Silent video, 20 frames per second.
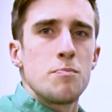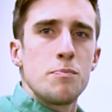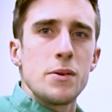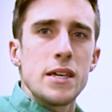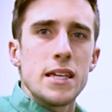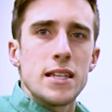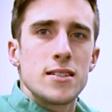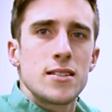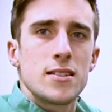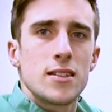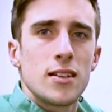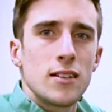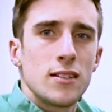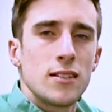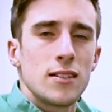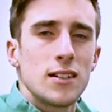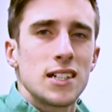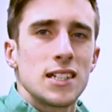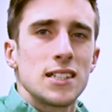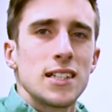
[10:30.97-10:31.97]
beast.
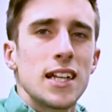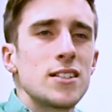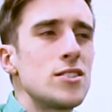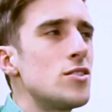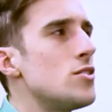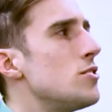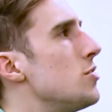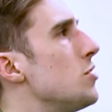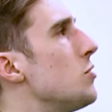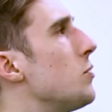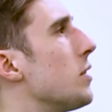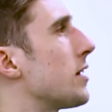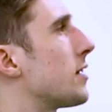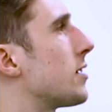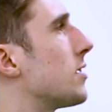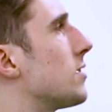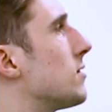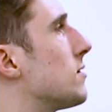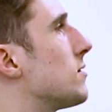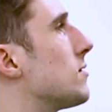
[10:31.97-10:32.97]
Let's do it.